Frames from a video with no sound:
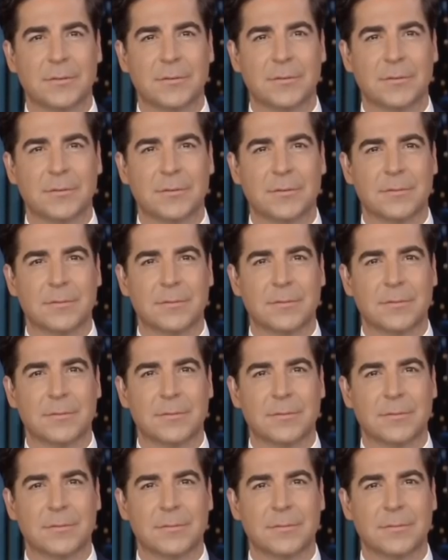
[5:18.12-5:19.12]

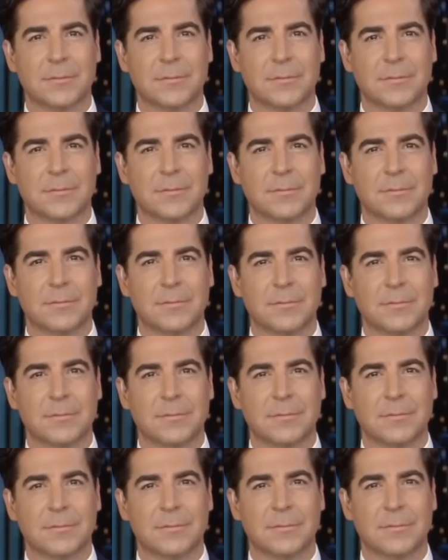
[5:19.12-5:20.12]

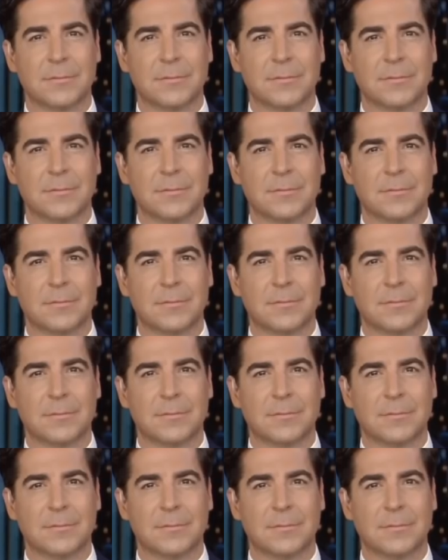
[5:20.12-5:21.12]

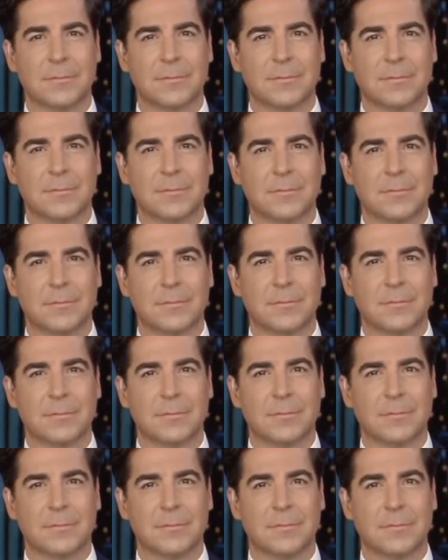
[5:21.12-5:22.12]

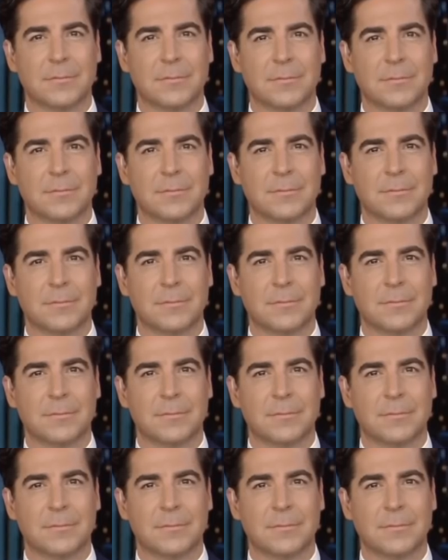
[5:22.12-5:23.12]

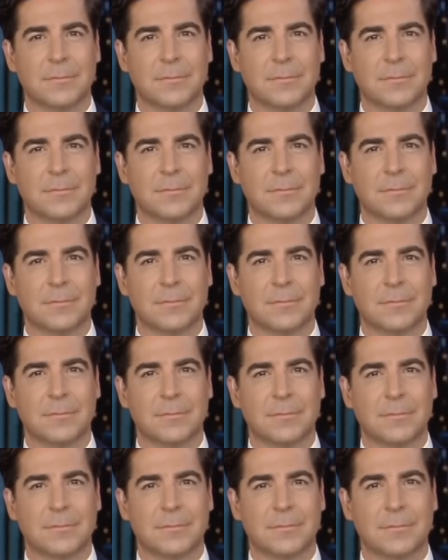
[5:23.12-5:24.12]

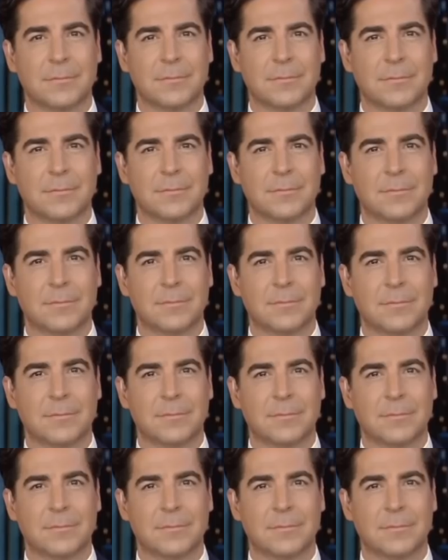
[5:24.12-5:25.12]

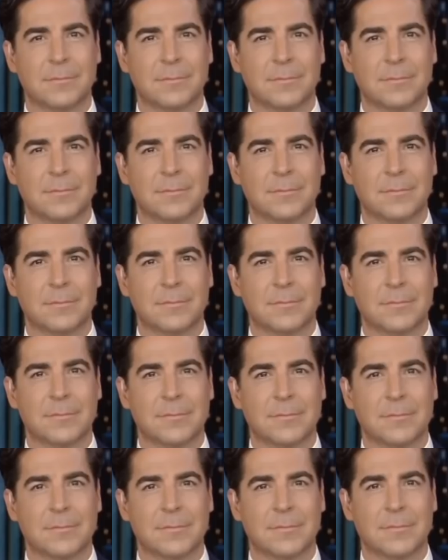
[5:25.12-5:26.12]
[no speech]